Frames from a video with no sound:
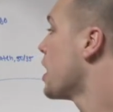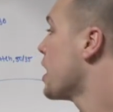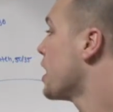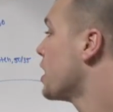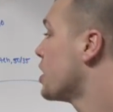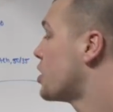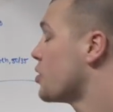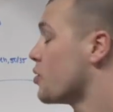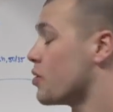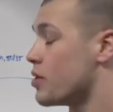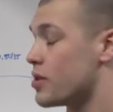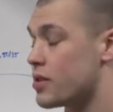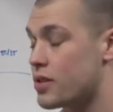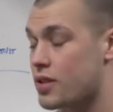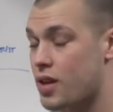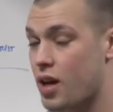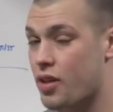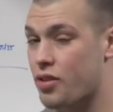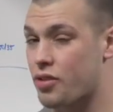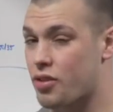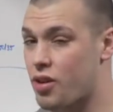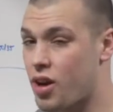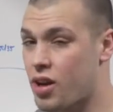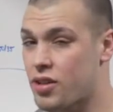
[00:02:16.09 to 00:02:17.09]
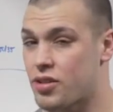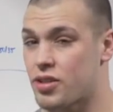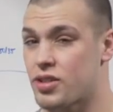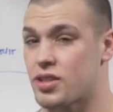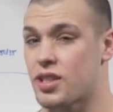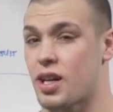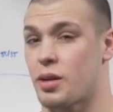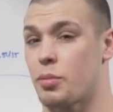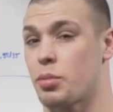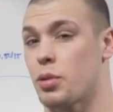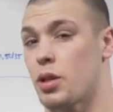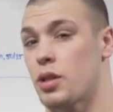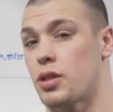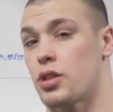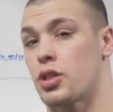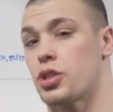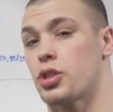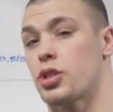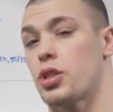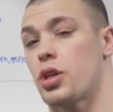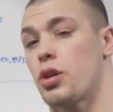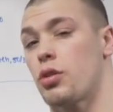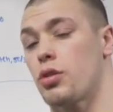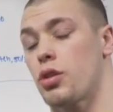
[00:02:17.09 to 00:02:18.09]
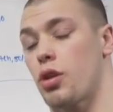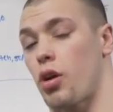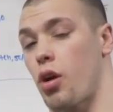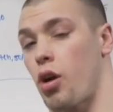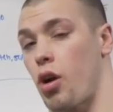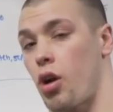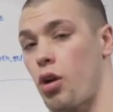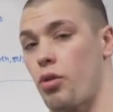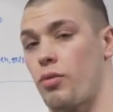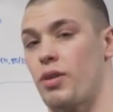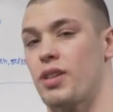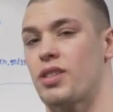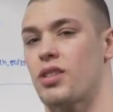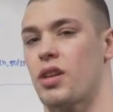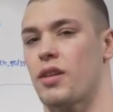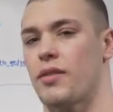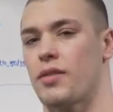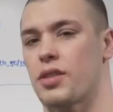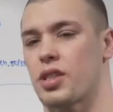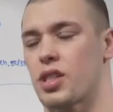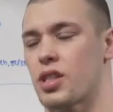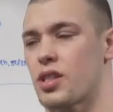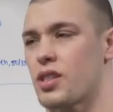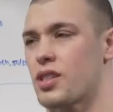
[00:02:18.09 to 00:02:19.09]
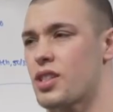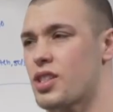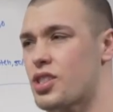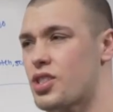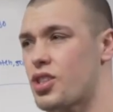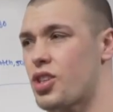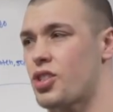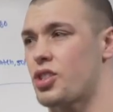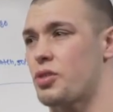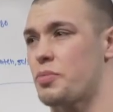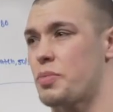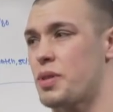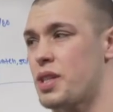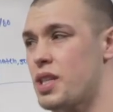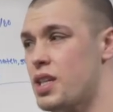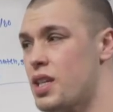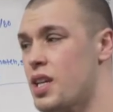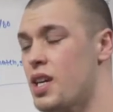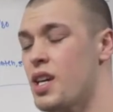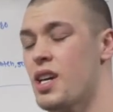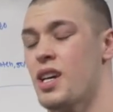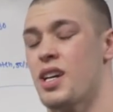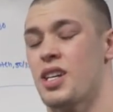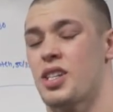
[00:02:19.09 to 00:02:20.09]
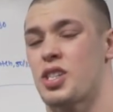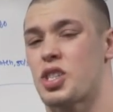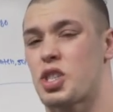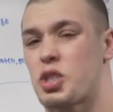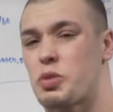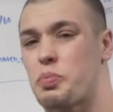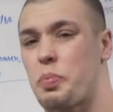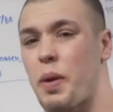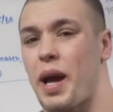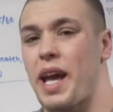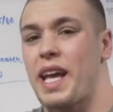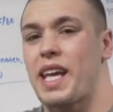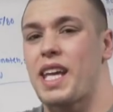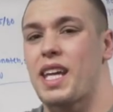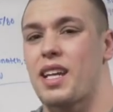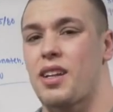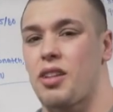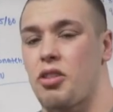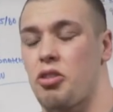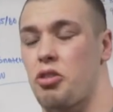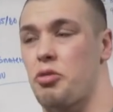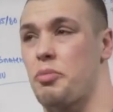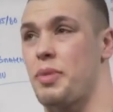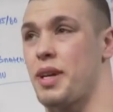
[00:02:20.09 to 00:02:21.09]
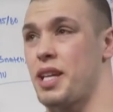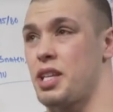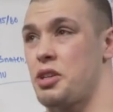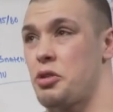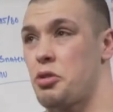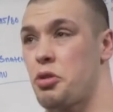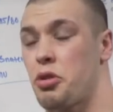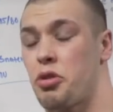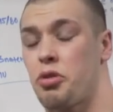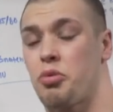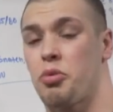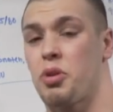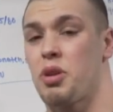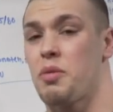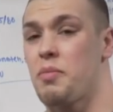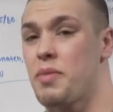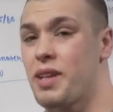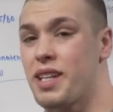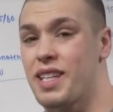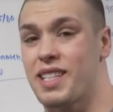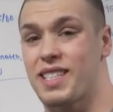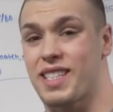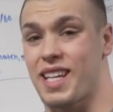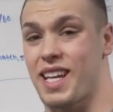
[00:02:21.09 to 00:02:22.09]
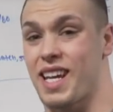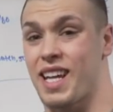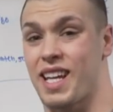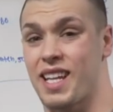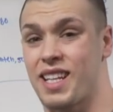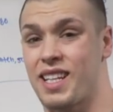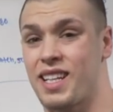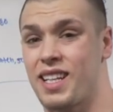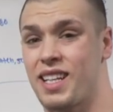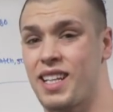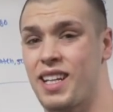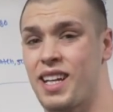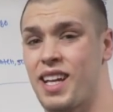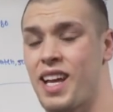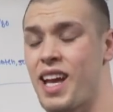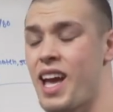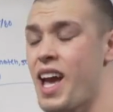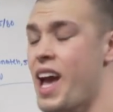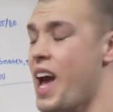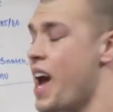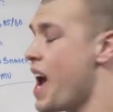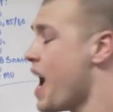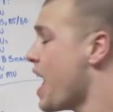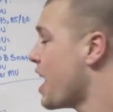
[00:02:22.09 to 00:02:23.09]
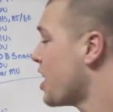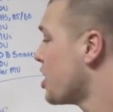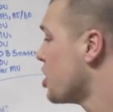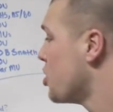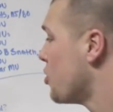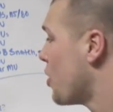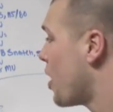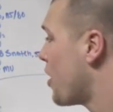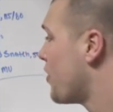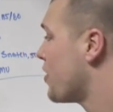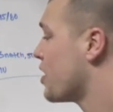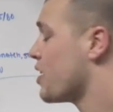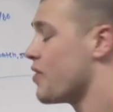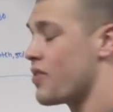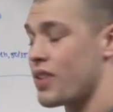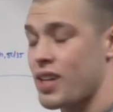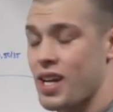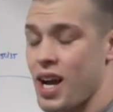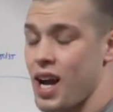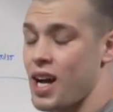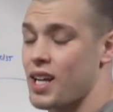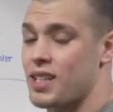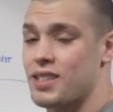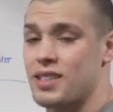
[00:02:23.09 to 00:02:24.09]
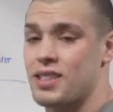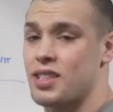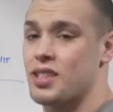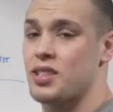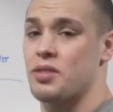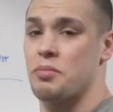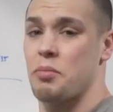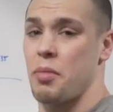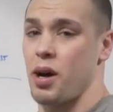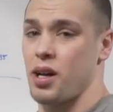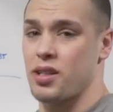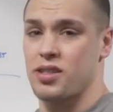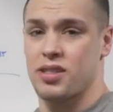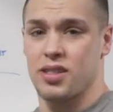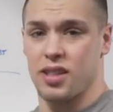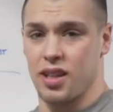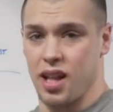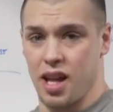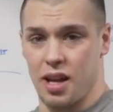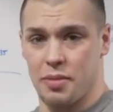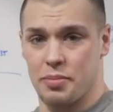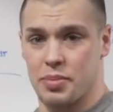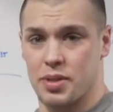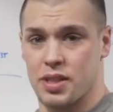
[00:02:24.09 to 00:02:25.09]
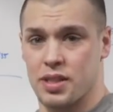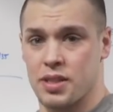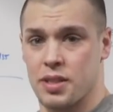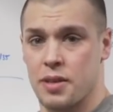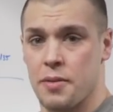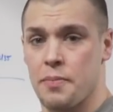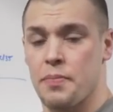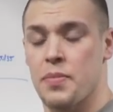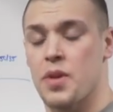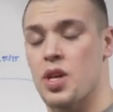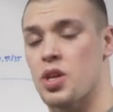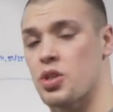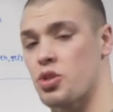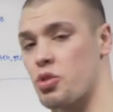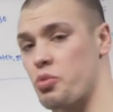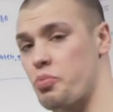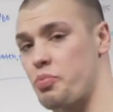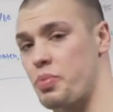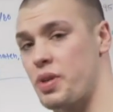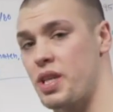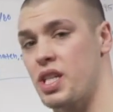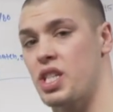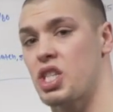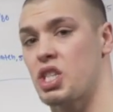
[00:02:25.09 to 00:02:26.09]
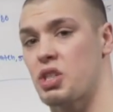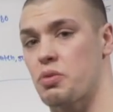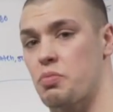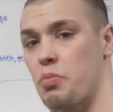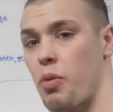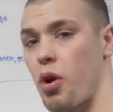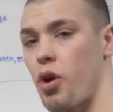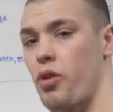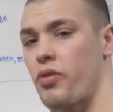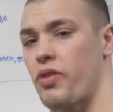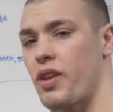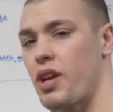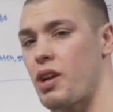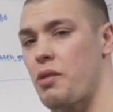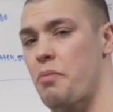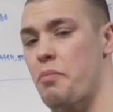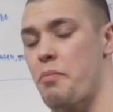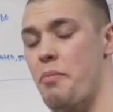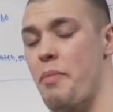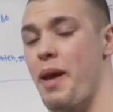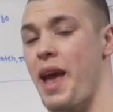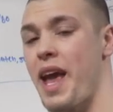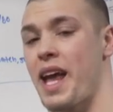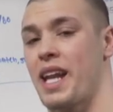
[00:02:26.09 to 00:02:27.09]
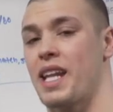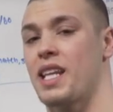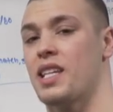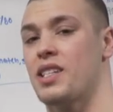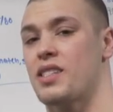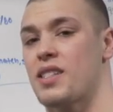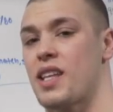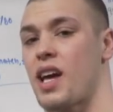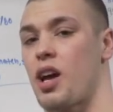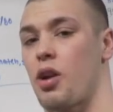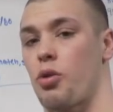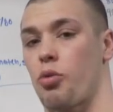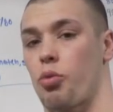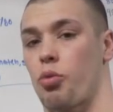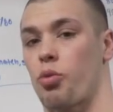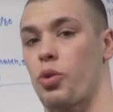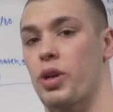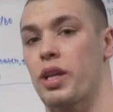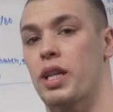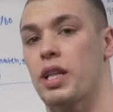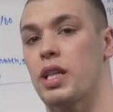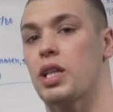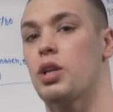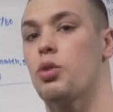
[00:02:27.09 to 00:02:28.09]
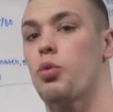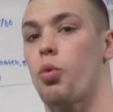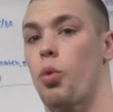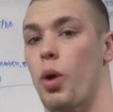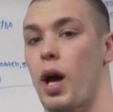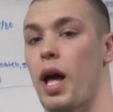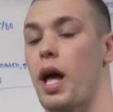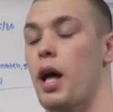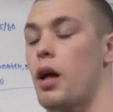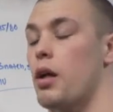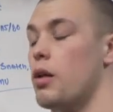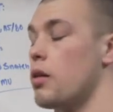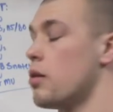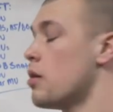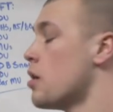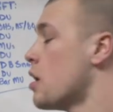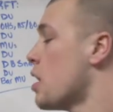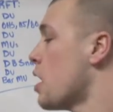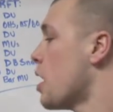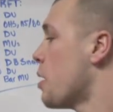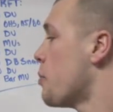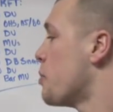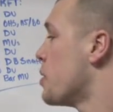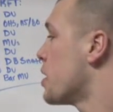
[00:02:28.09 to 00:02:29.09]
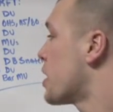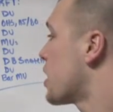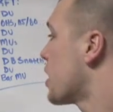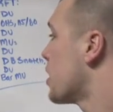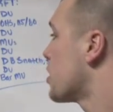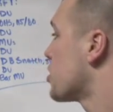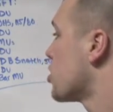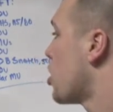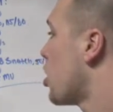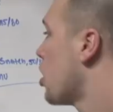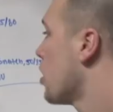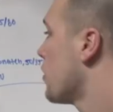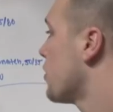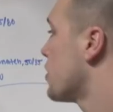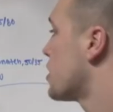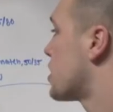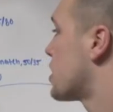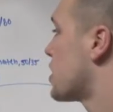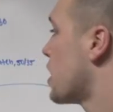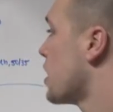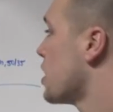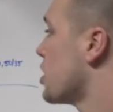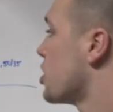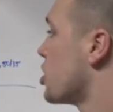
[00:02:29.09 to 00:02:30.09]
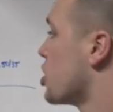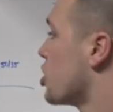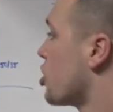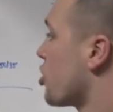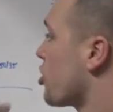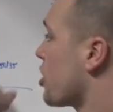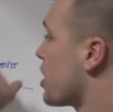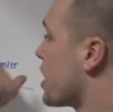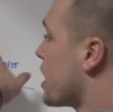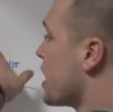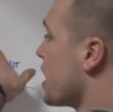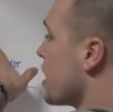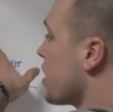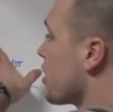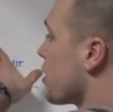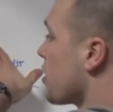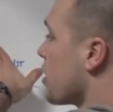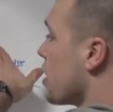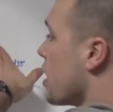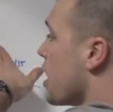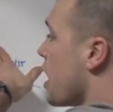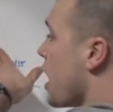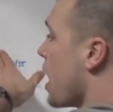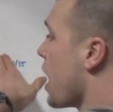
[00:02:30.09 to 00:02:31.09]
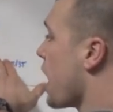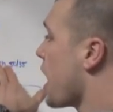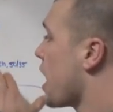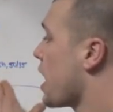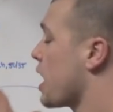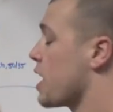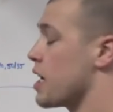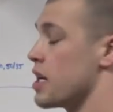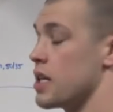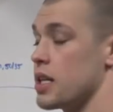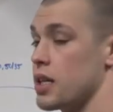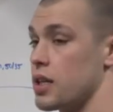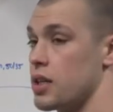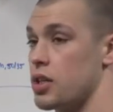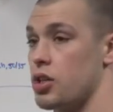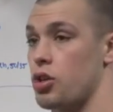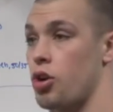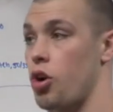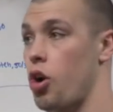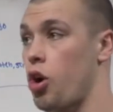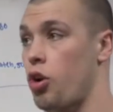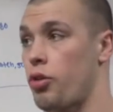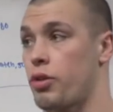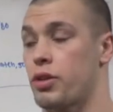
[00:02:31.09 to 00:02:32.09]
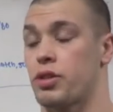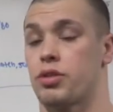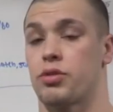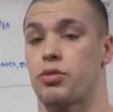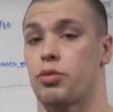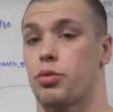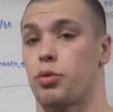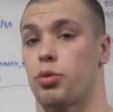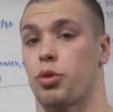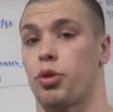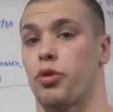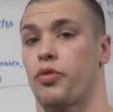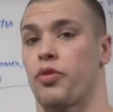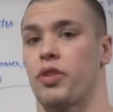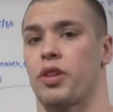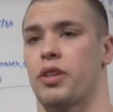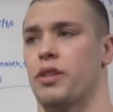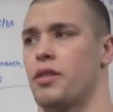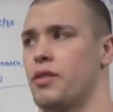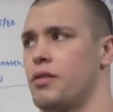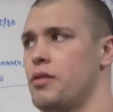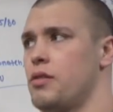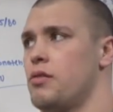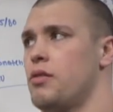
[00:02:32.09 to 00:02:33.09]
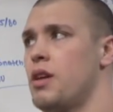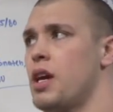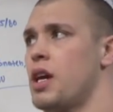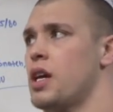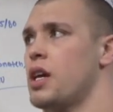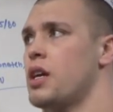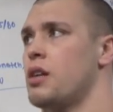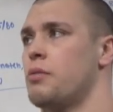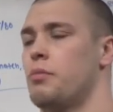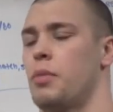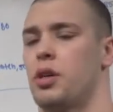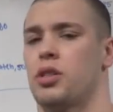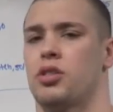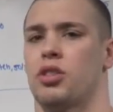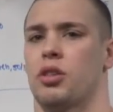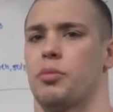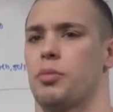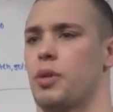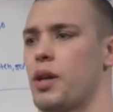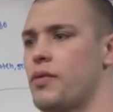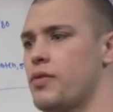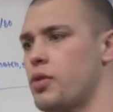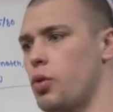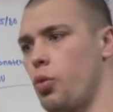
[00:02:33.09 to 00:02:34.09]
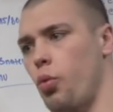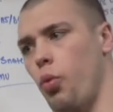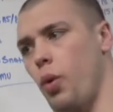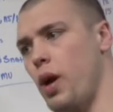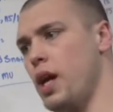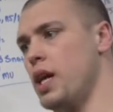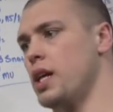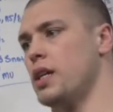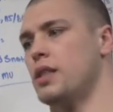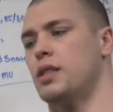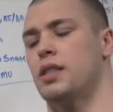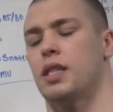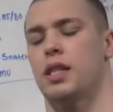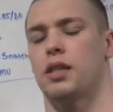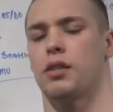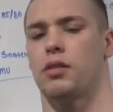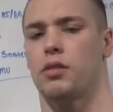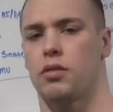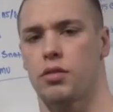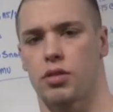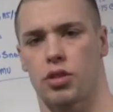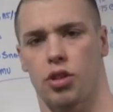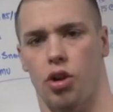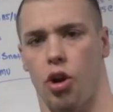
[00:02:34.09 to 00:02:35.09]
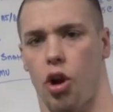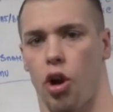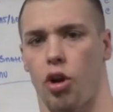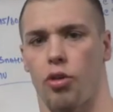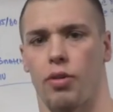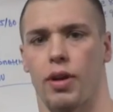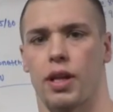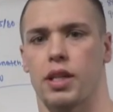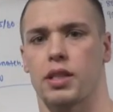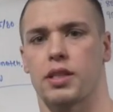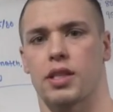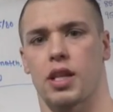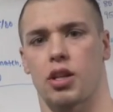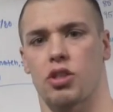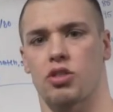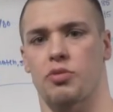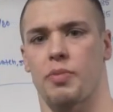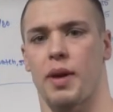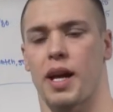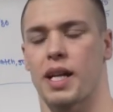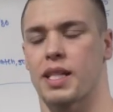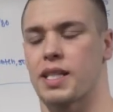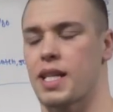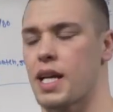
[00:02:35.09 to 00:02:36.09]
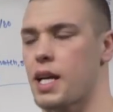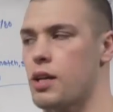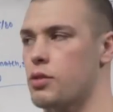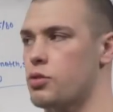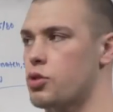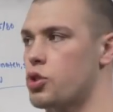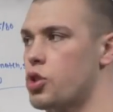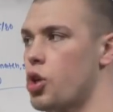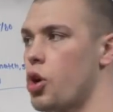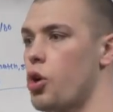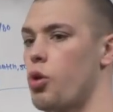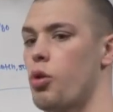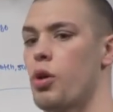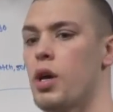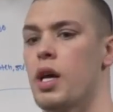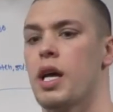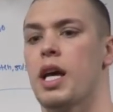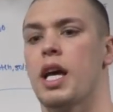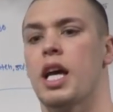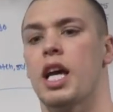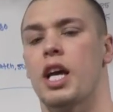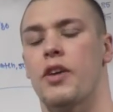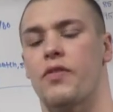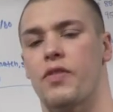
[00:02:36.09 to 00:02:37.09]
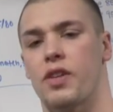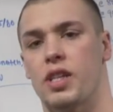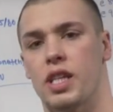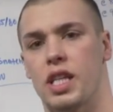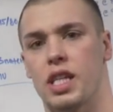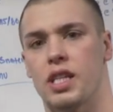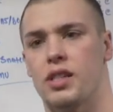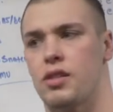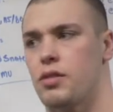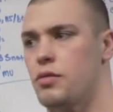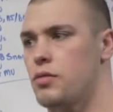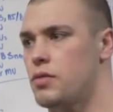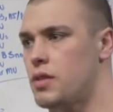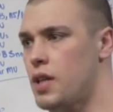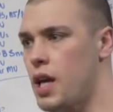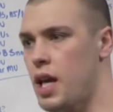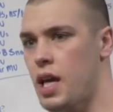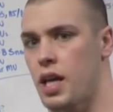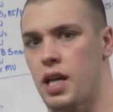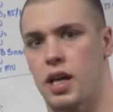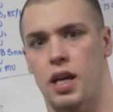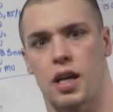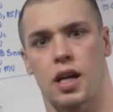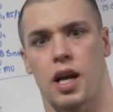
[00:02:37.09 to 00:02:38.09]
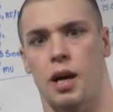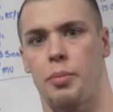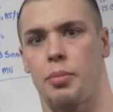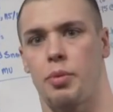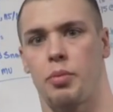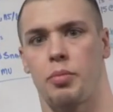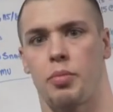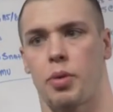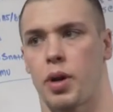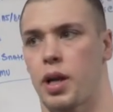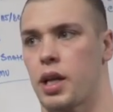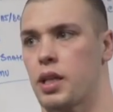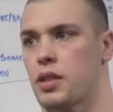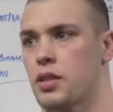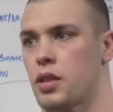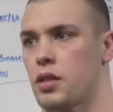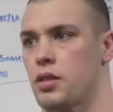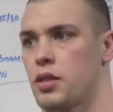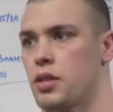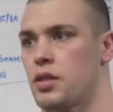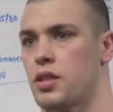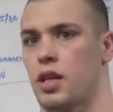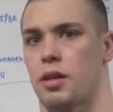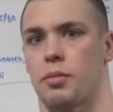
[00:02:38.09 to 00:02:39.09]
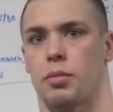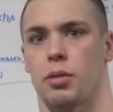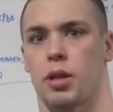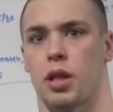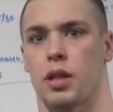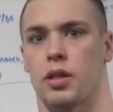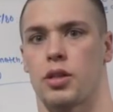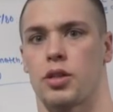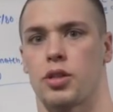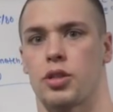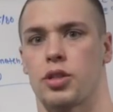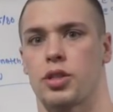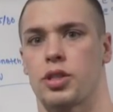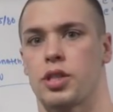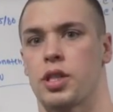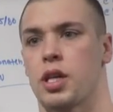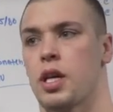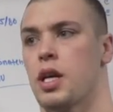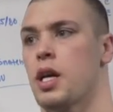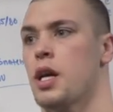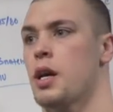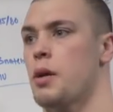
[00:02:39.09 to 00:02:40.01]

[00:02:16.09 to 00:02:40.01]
Into another 100 double unders though, your heart rate's all of a sudden gonna start to be spiking a little bit, and you're 3 minutes in, and you haven't even gotten to the muscle ups. So be smart there, manage that really well, because all of a sudden you're here and your heart rate's through the roof and you can't get a muscle up. You have to wait until your heart rate settles back down. So if you need to, take a couple breaks on your double unders.